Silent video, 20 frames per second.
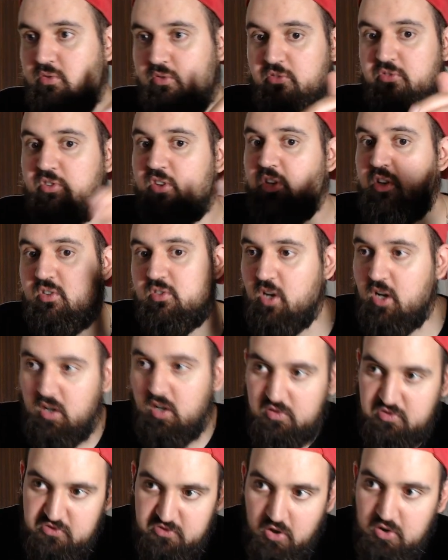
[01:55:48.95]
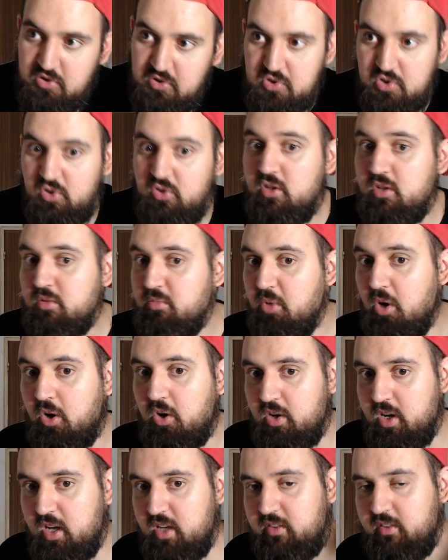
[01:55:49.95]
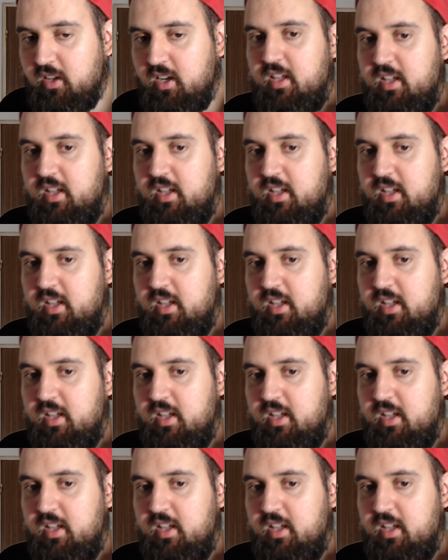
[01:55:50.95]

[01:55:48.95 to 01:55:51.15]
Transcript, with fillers: things are functioning more or less.